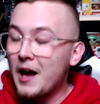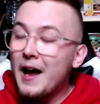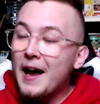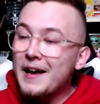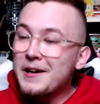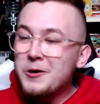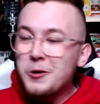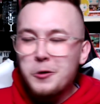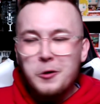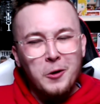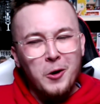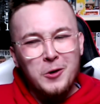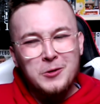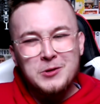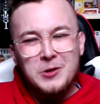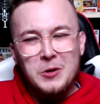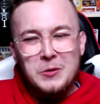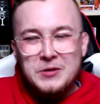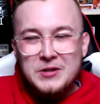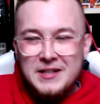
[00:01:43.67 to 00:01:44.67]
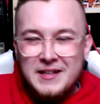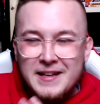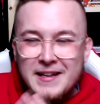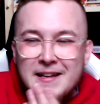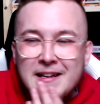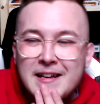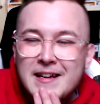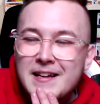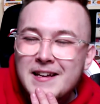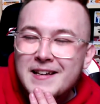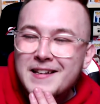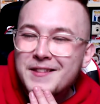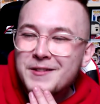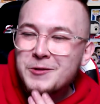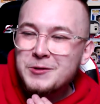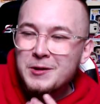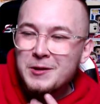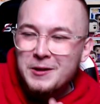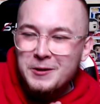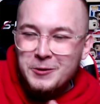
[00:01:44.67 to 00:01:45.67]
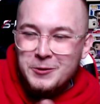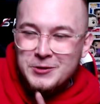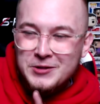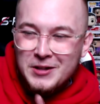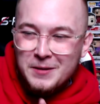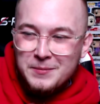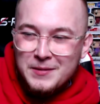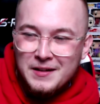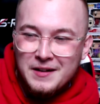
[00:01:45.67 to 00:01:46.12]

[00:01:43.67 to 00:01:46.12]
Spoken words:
And you can also see there's a little something